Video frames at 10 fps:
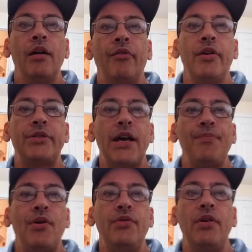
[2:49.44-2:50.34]
For
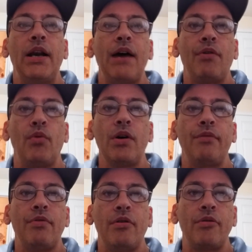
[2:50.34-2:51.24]
example, you could have a
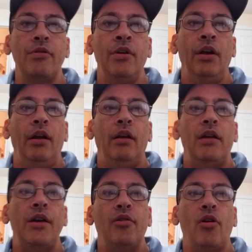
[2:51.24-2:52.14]
work folder
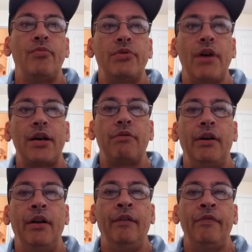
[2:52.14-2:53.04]
in your home
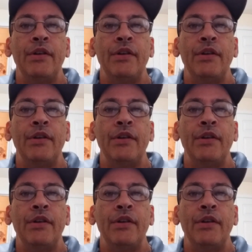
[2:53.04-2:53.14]
directory